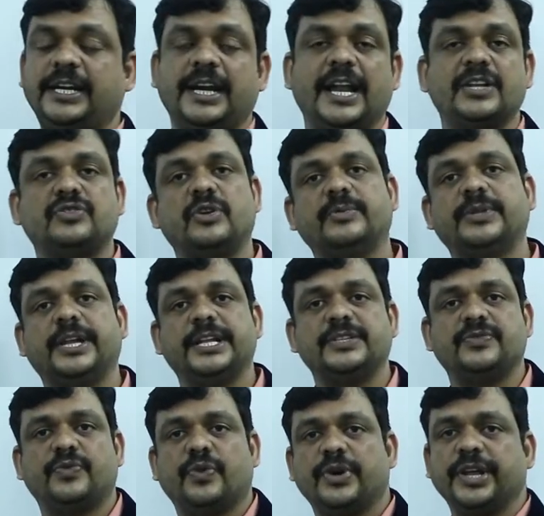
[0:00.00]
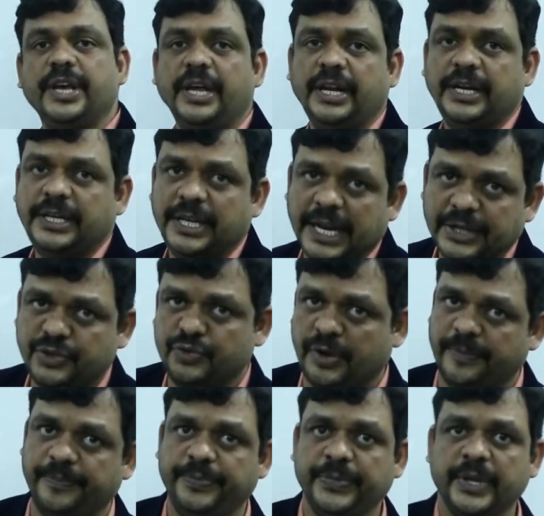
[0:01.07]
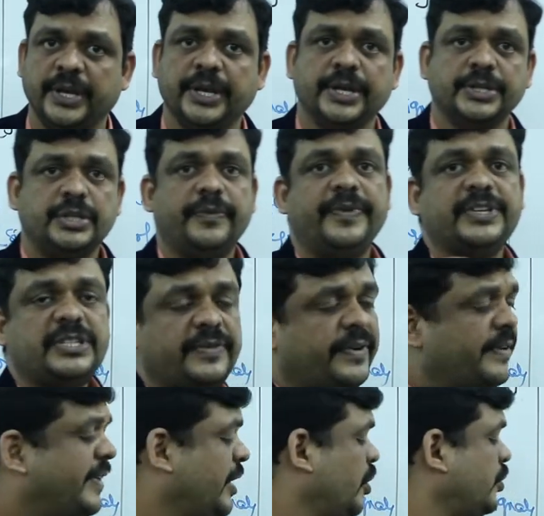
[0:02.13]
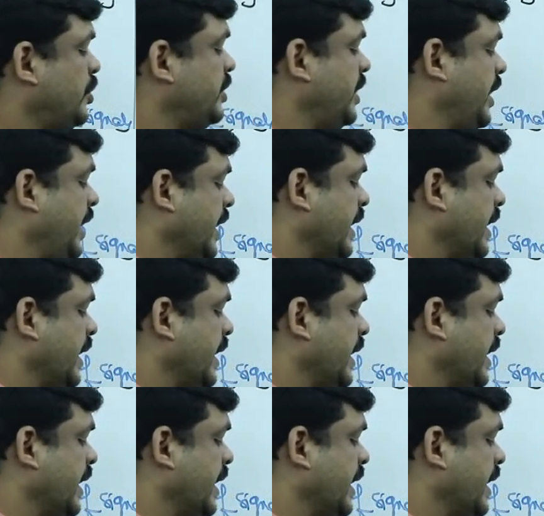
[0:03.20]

transform, that is Fourier transform. So first of all we will go through the